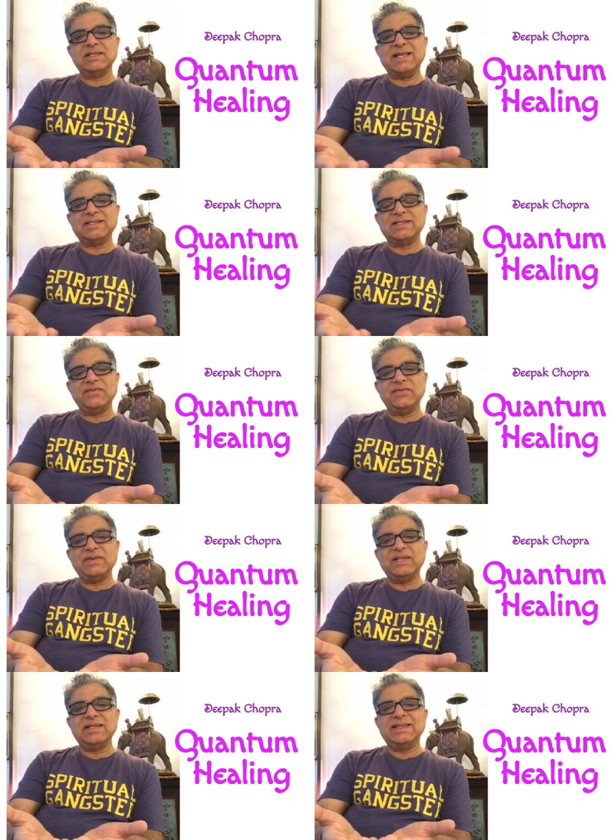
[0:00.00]
That's the
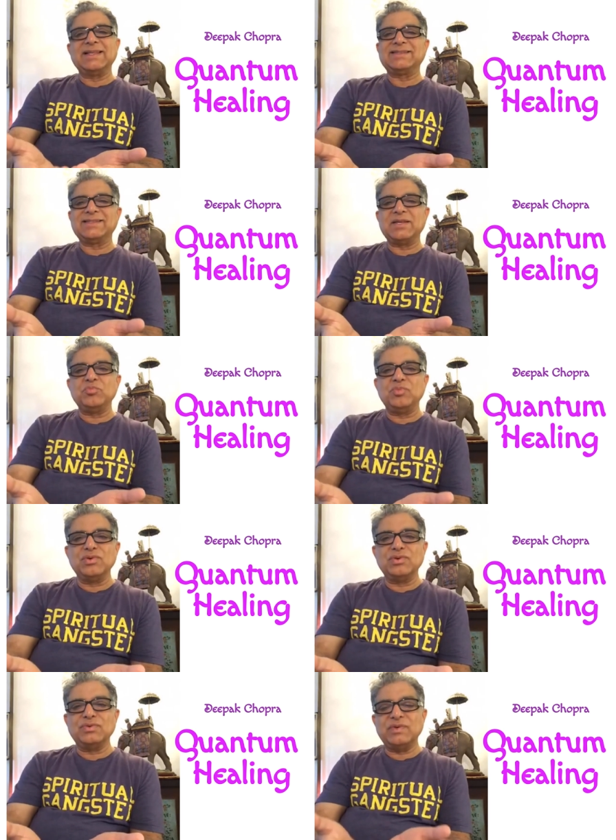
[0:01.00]
field that's
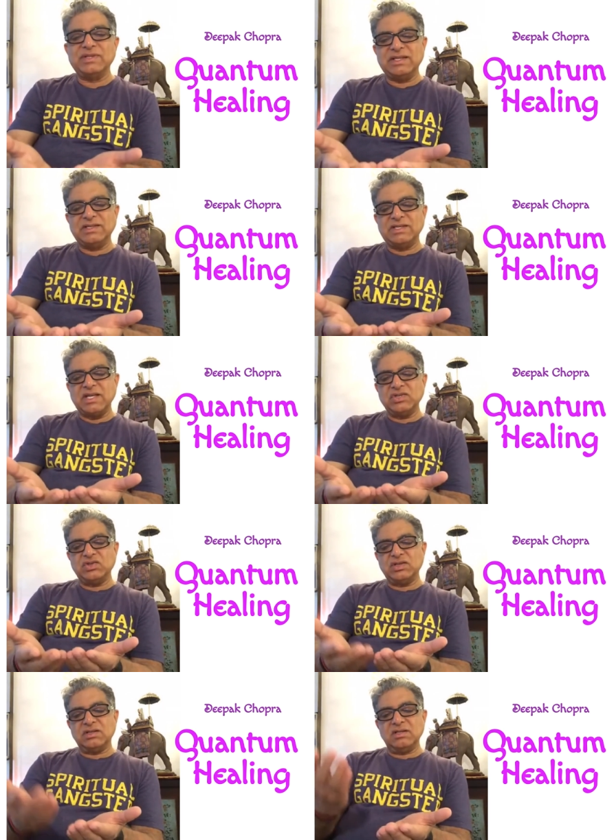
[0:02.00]
imbued with
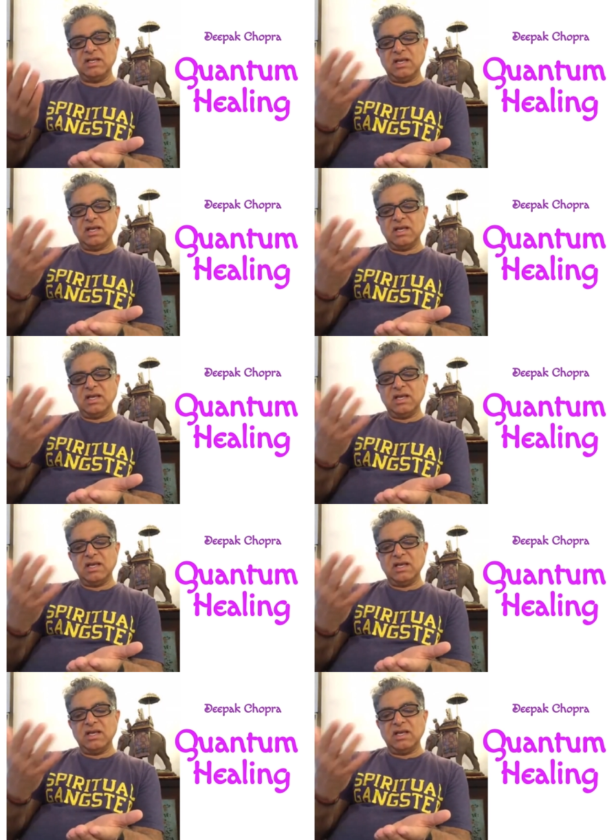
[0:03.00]
intention,